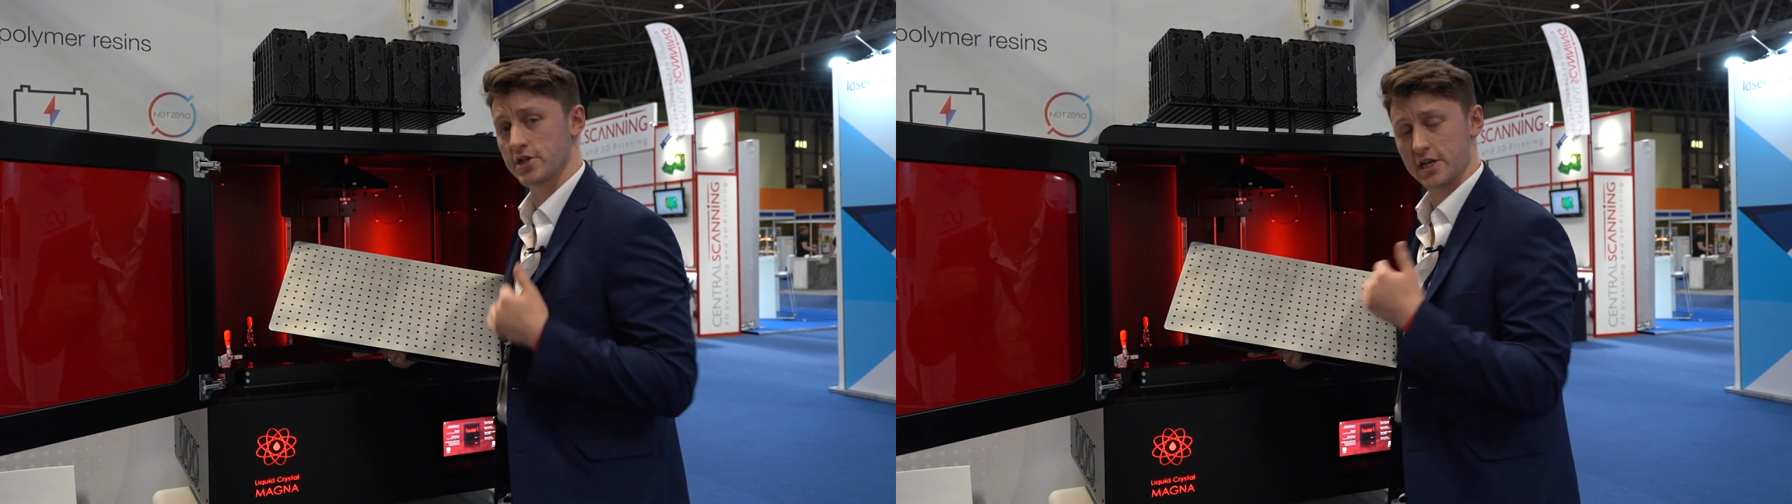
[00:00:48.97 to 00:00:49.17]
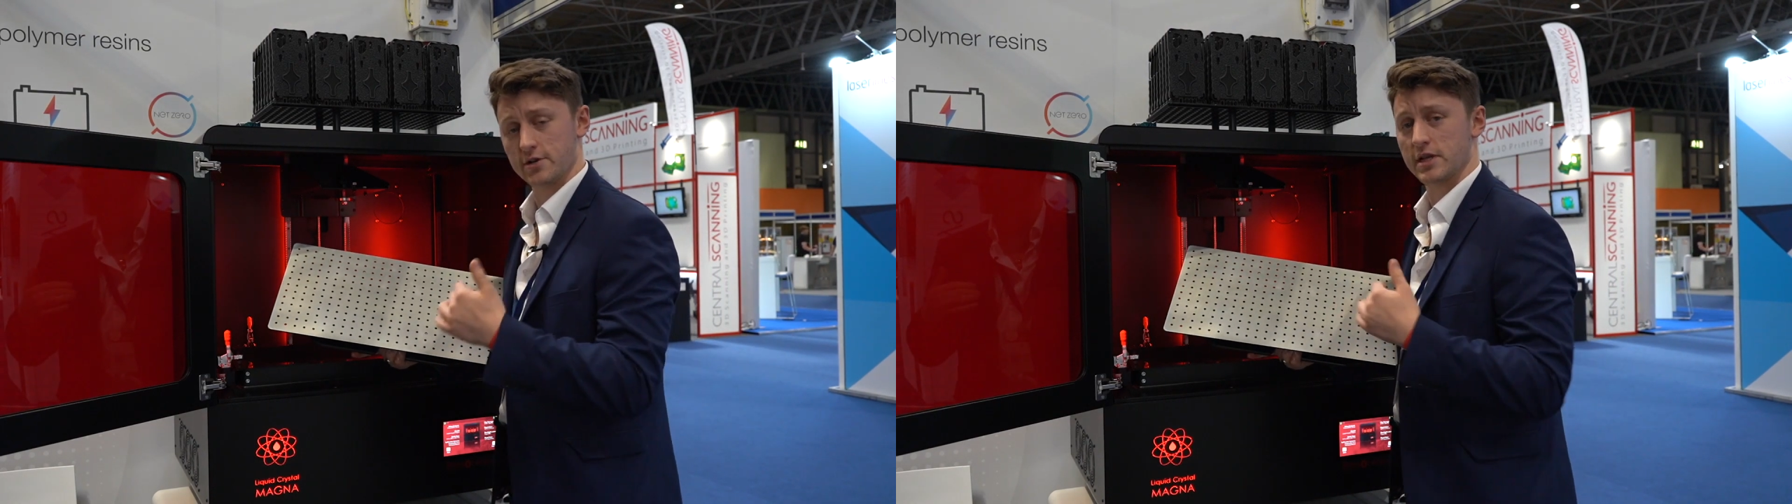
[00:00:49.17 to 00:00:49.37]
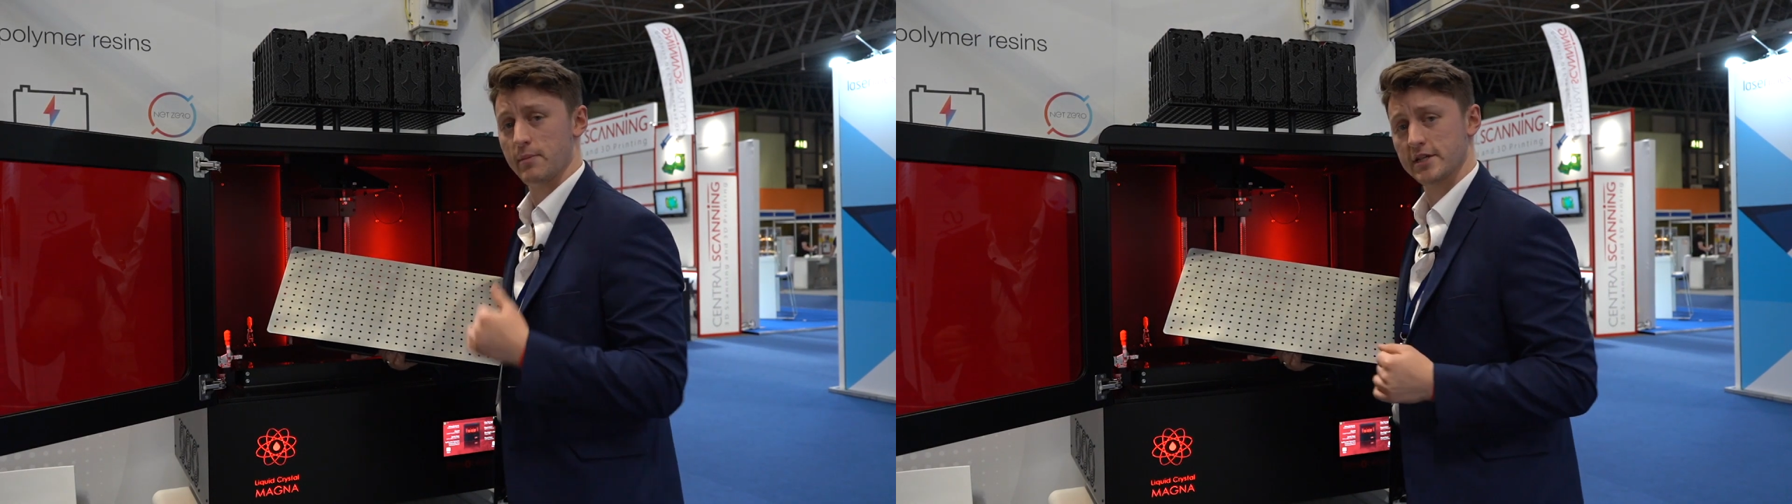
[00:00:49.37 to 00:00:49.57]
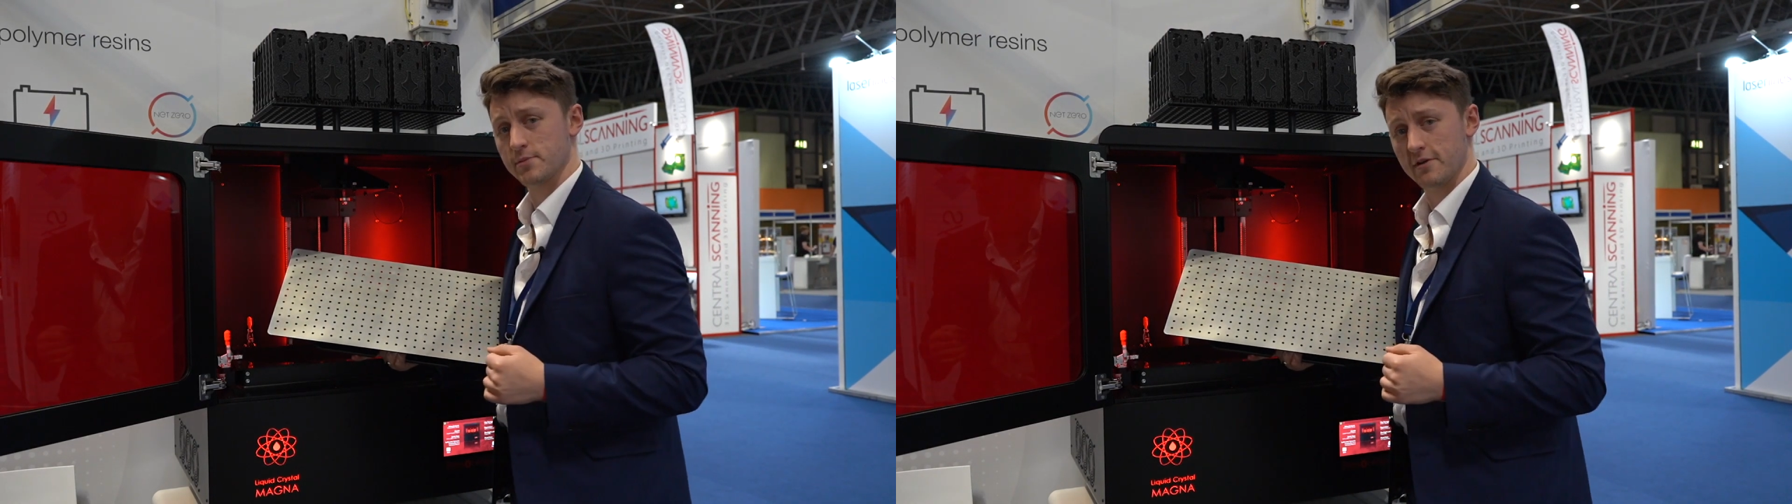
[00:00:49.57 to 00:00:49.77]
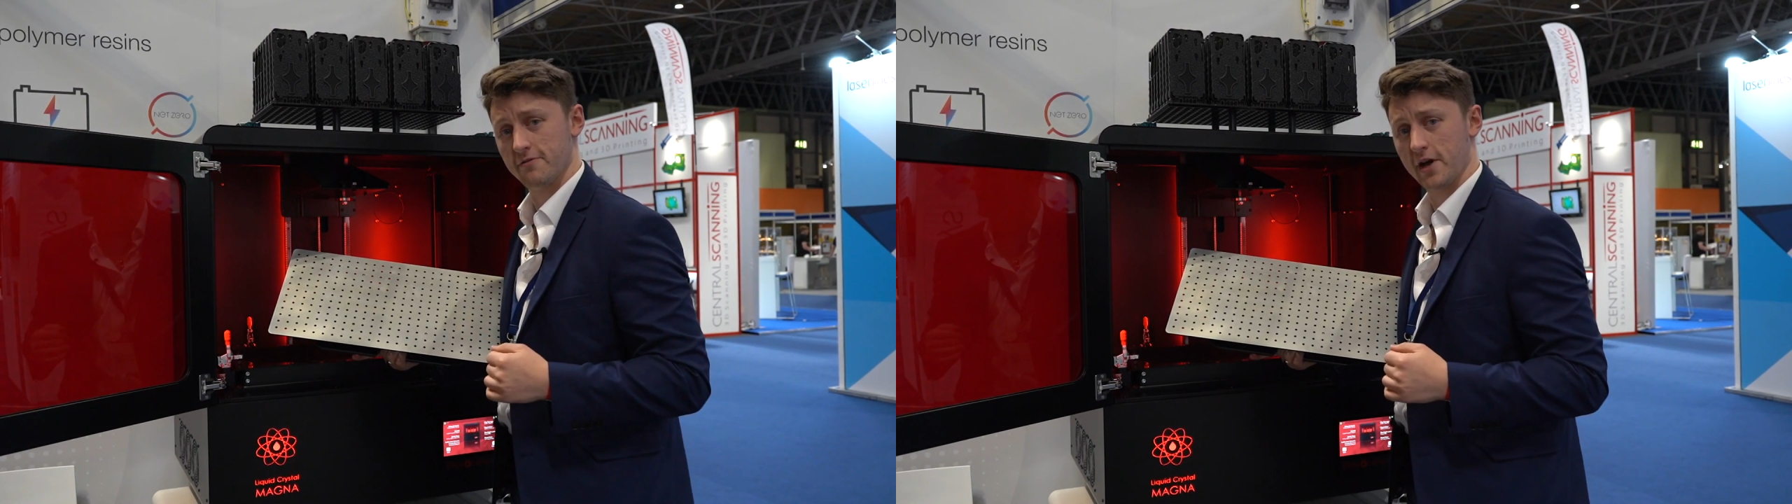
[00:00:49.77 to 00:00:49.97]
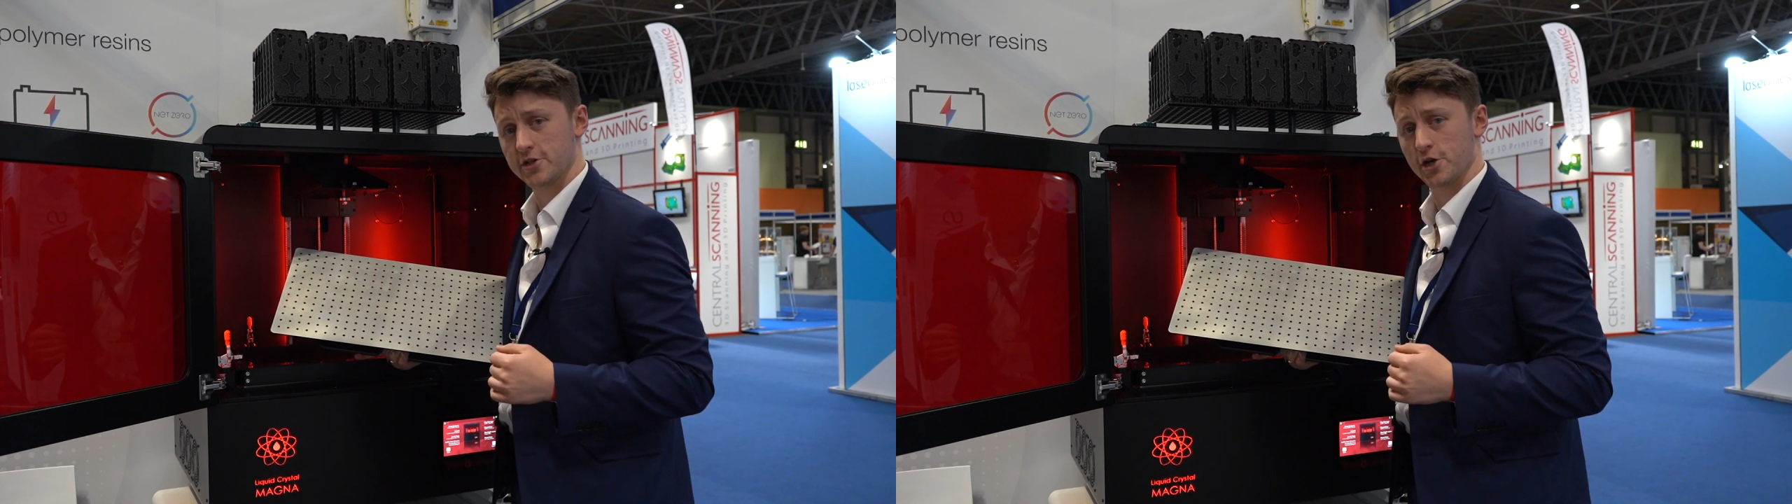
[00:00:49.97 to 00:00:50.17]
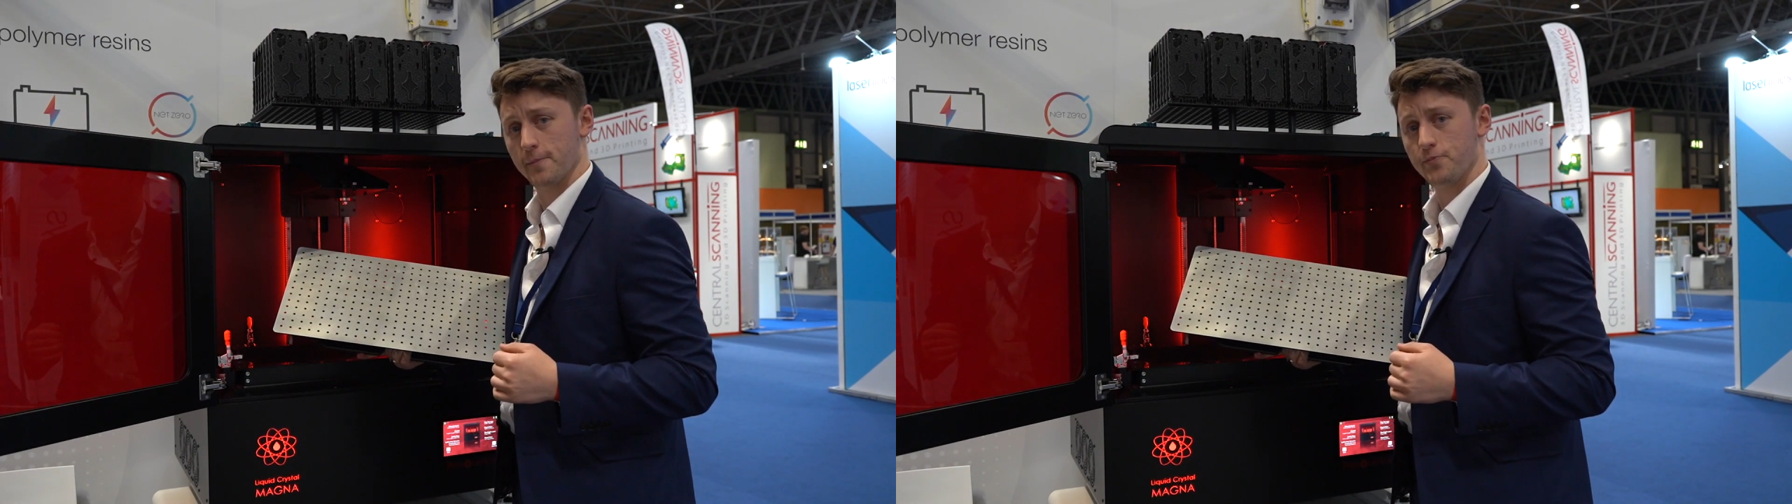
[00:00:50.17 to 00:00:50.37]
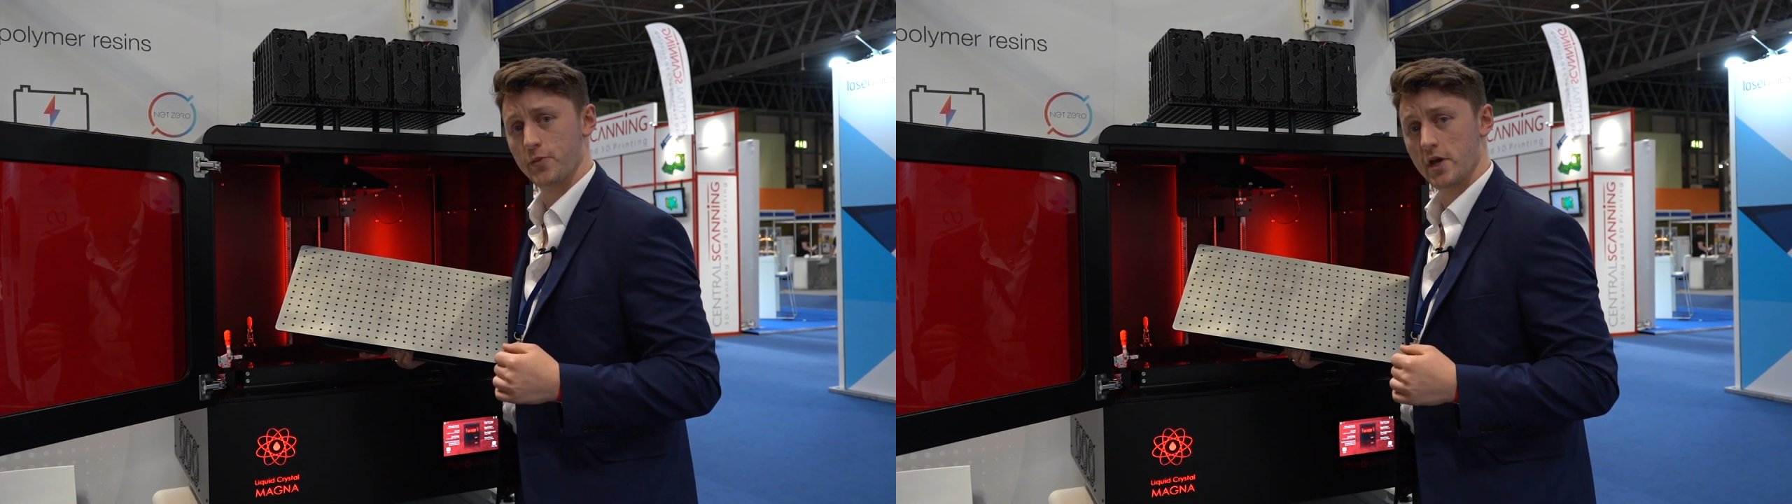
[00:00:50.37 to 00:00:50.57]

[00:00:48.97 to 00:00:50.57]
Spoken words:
continuously mass manufacture.